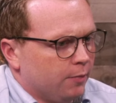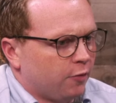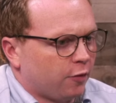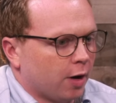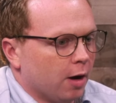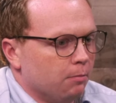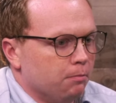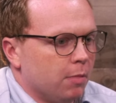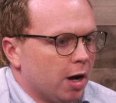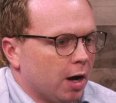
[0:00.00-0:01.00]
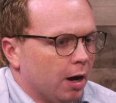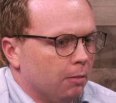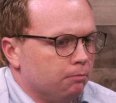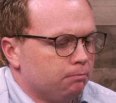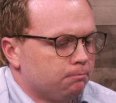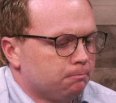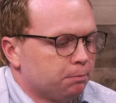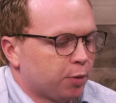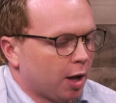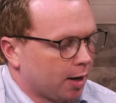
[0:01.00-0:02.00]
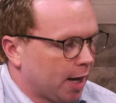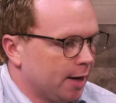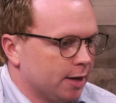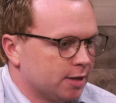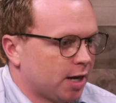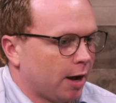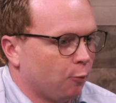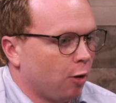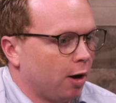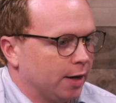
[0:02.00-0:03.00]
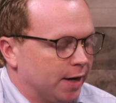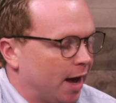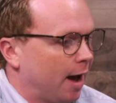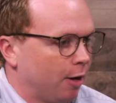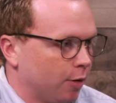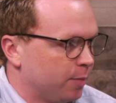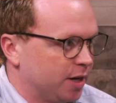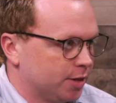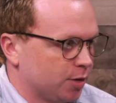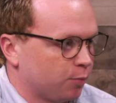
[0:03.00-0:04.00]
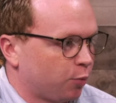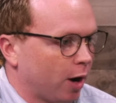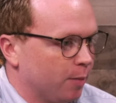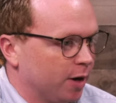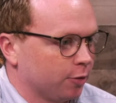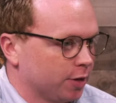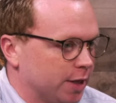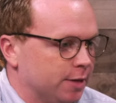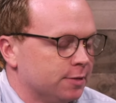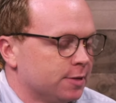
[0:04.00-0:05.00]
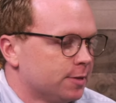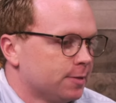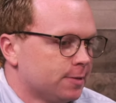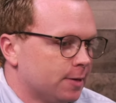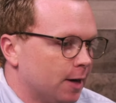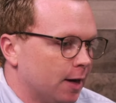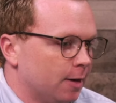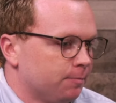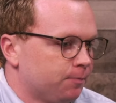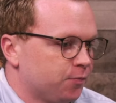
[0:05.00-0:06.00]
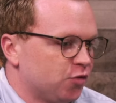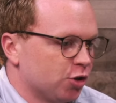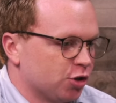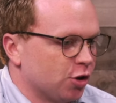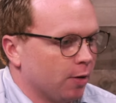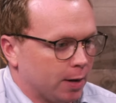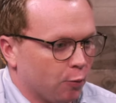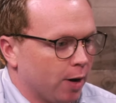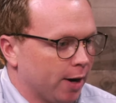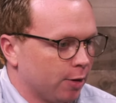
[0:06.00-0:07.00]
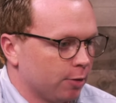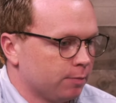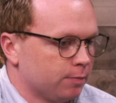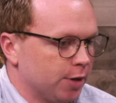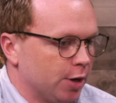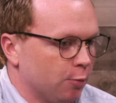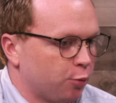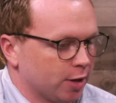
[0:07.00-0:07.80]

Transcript: them from um, blockading Taiwan now? I mean, is it primarily uh, just knowing where you know